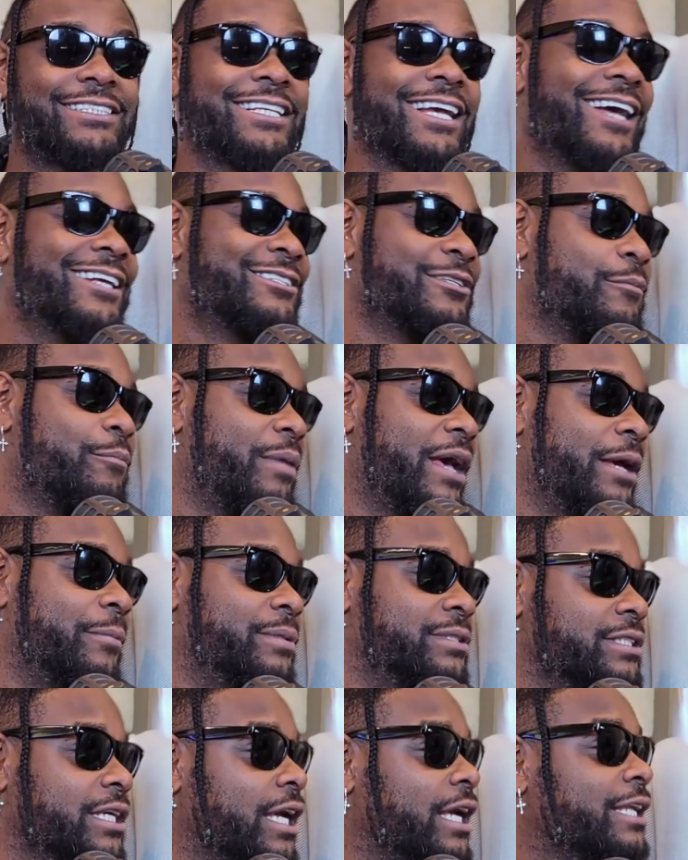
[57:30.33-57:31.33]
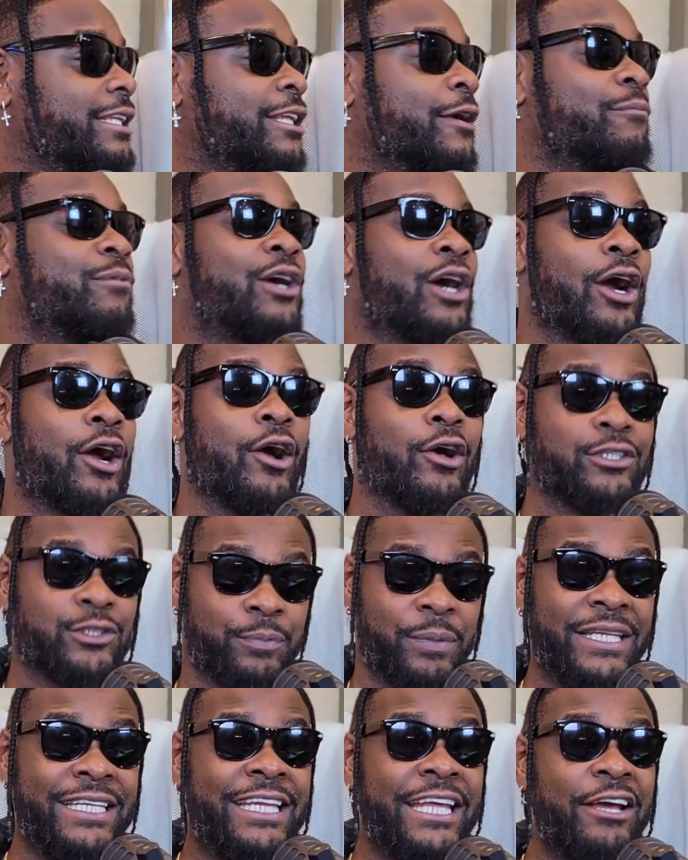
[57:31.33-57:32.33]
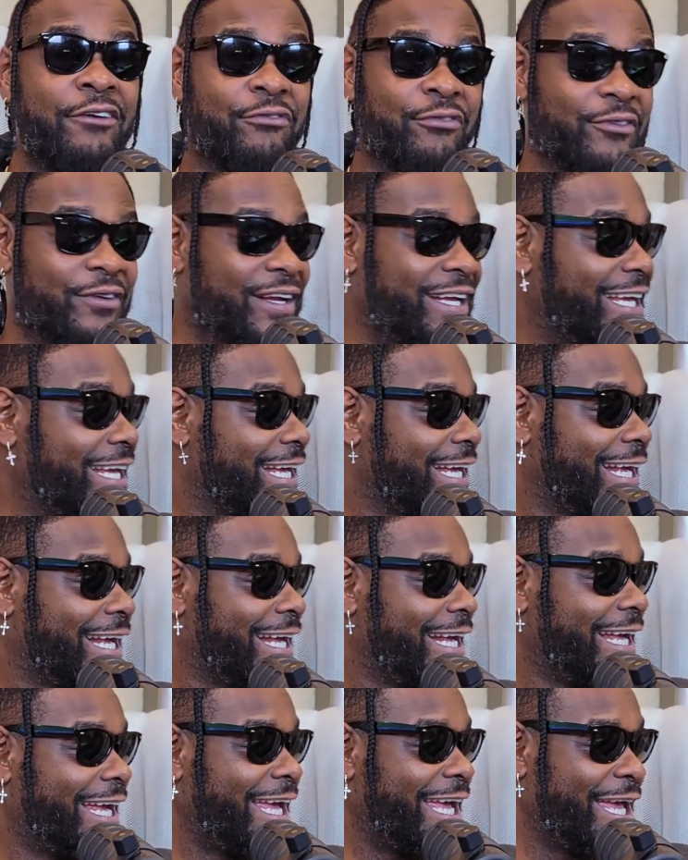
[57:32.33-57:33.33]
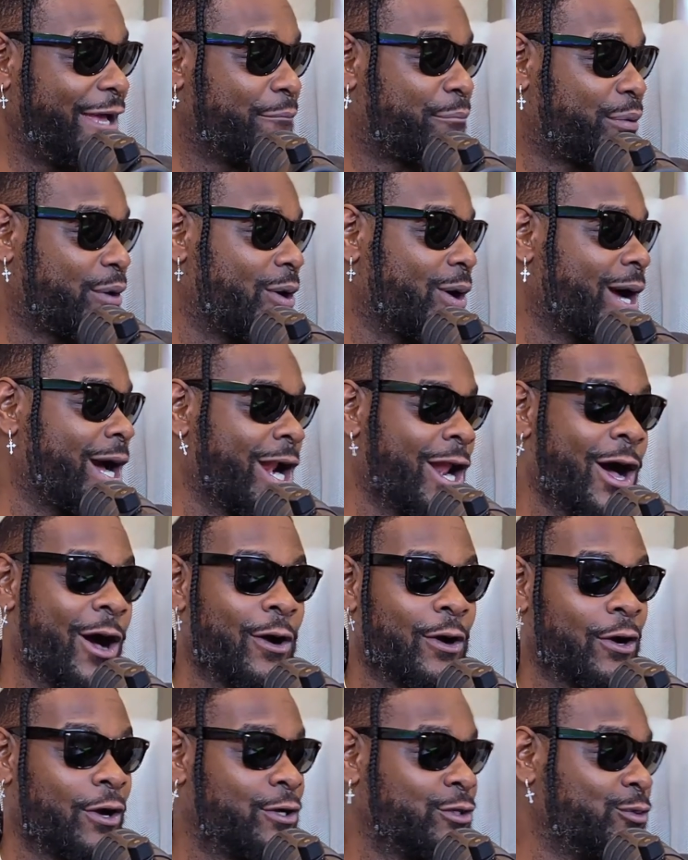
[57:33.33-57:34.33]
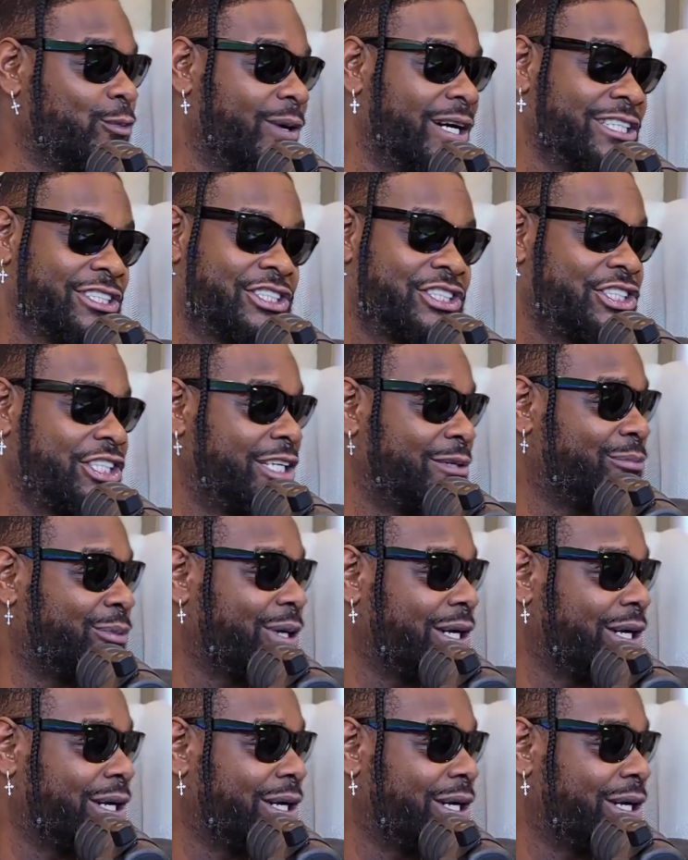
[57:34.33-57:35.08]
shout out to them babies. Them girls be different. And bro got all girls. You wasn't shit,